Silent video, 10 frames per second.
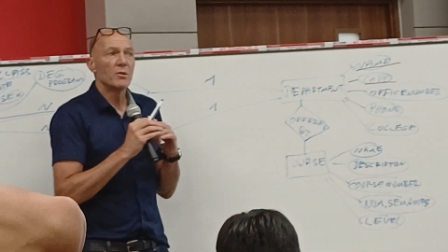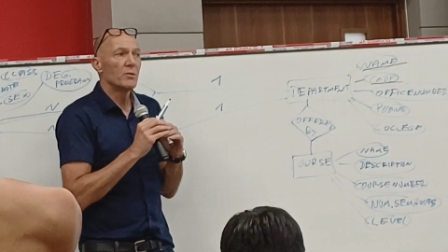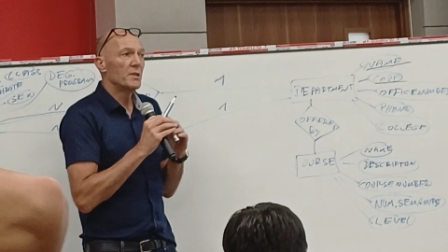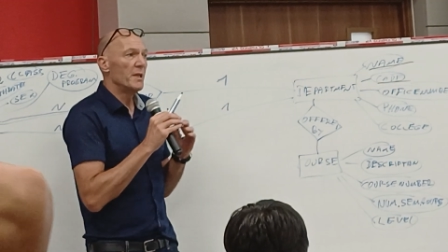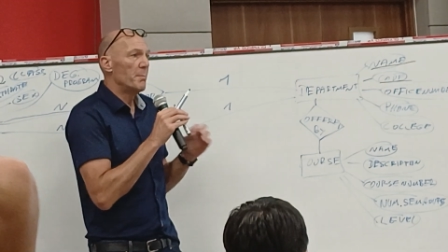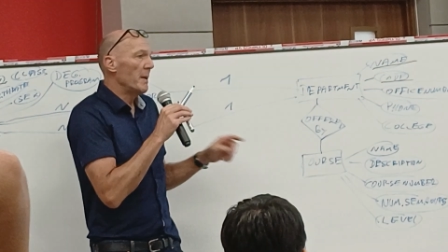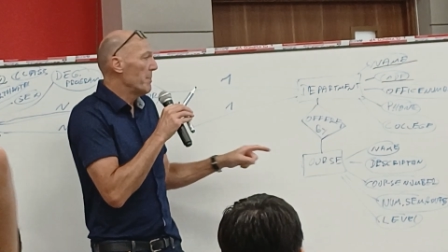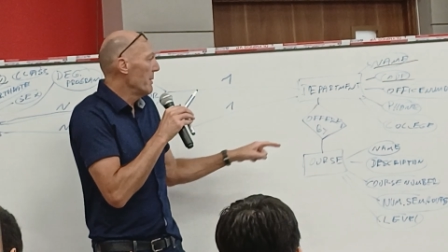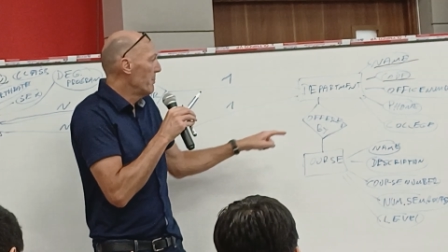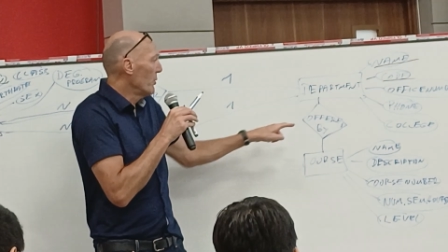you see
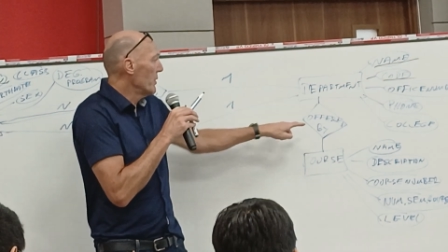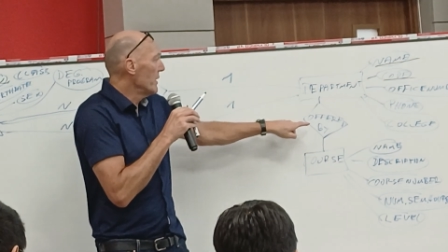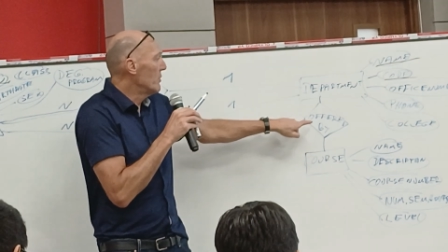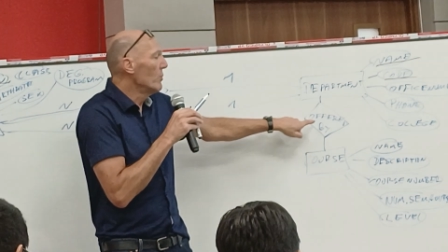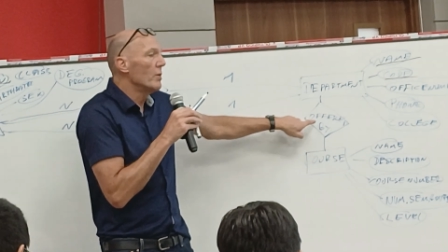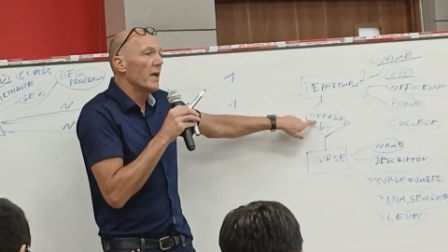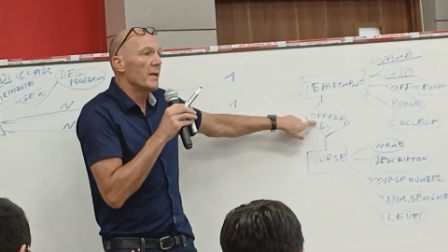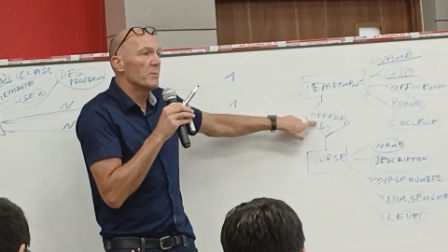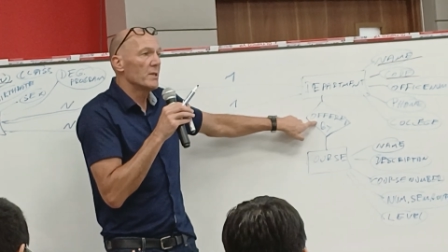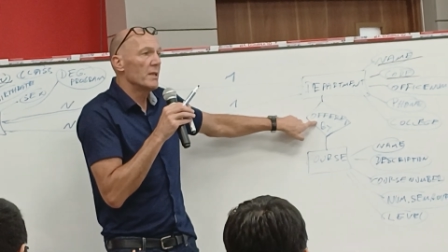people putting two
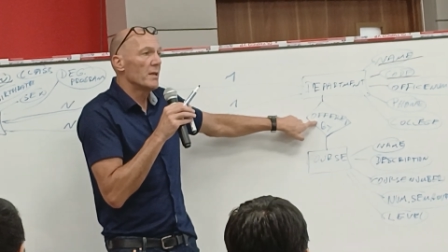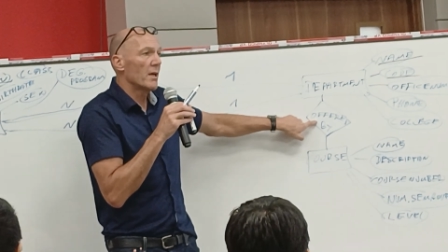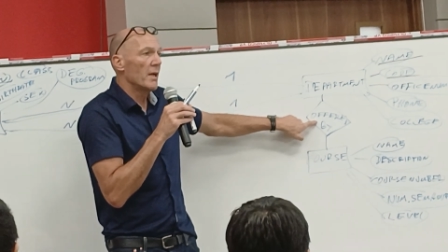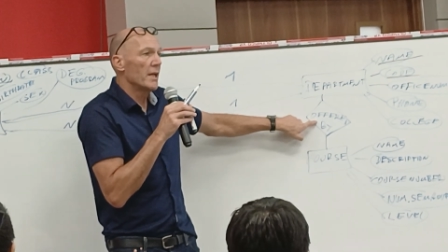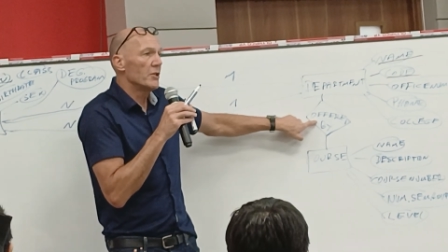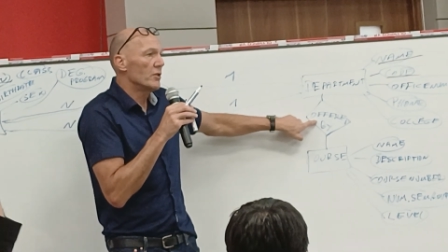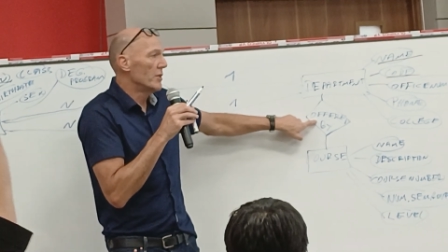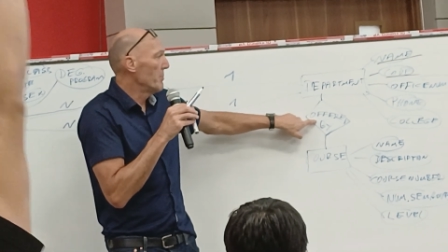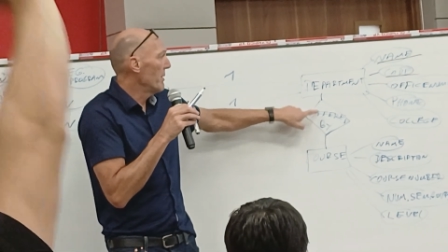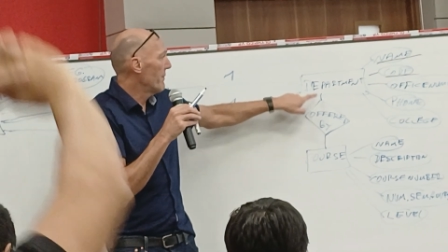names in a
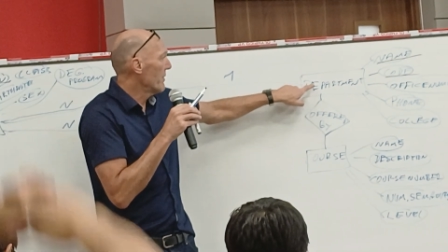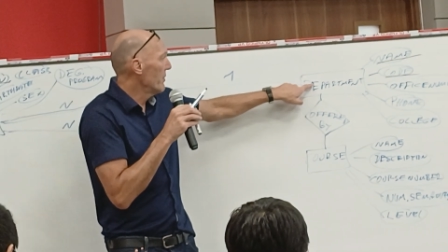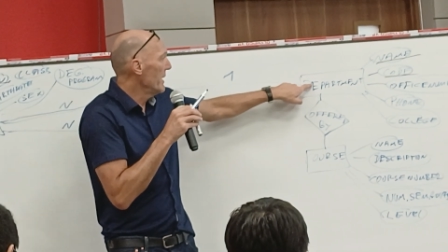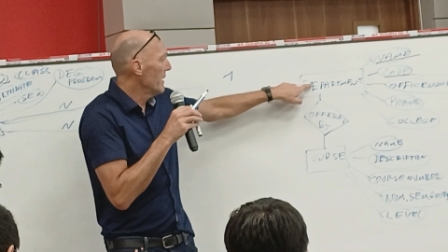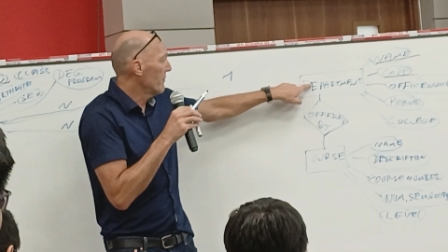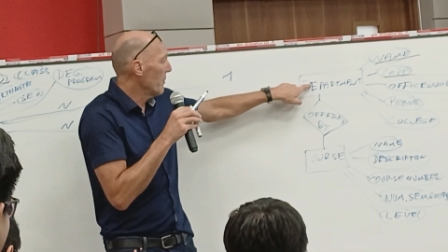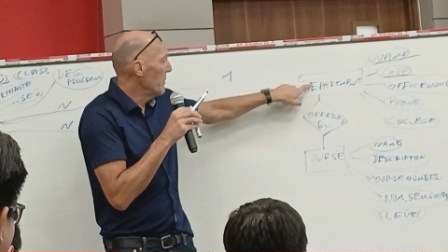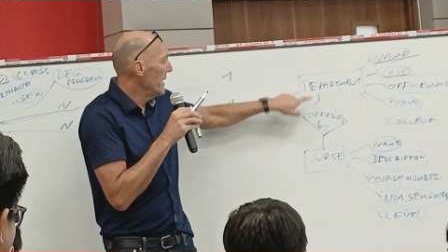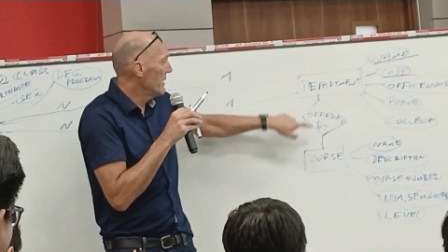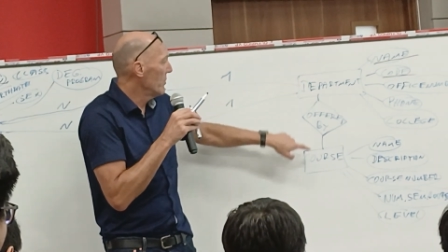relationship. If I read it from
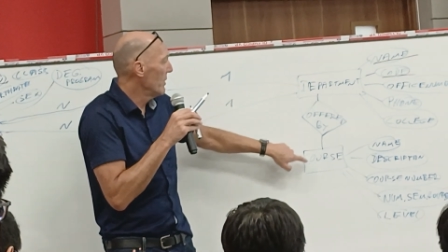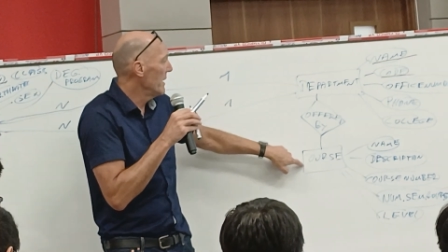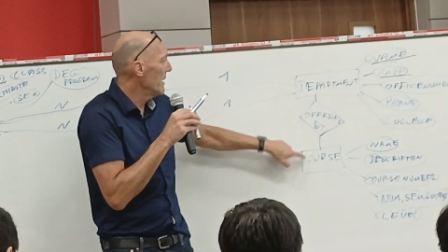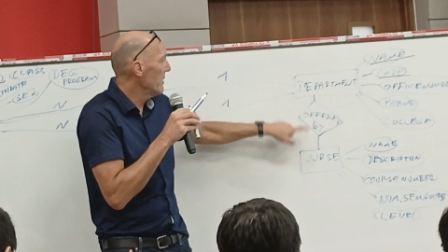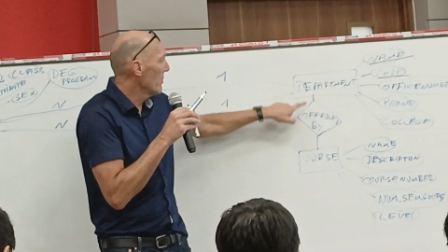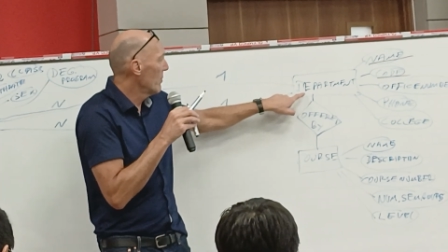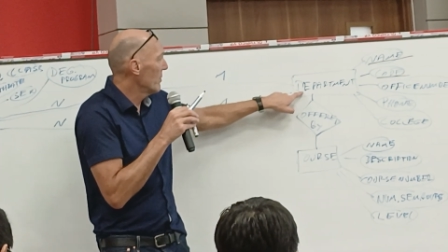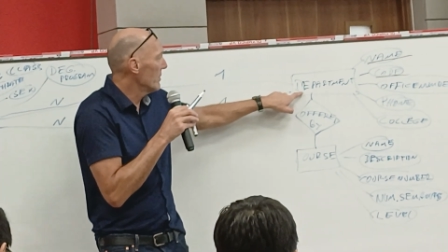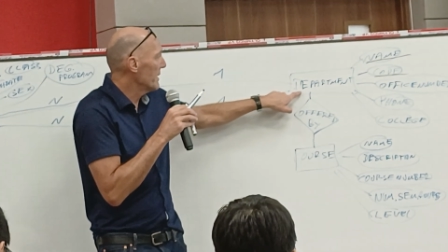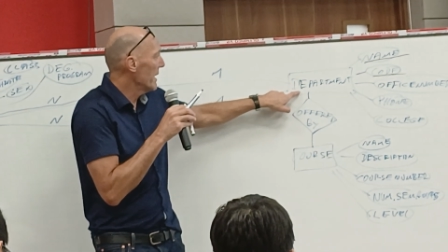here to here, you could
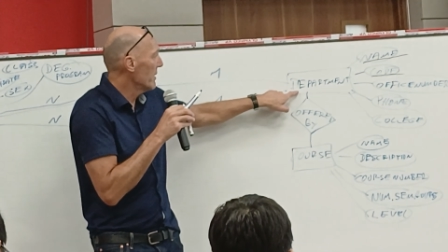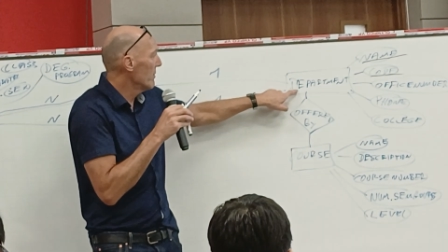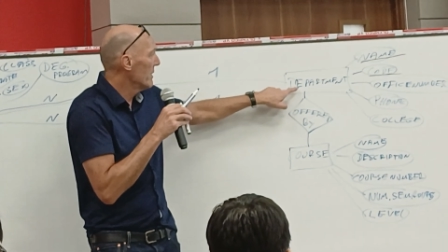say your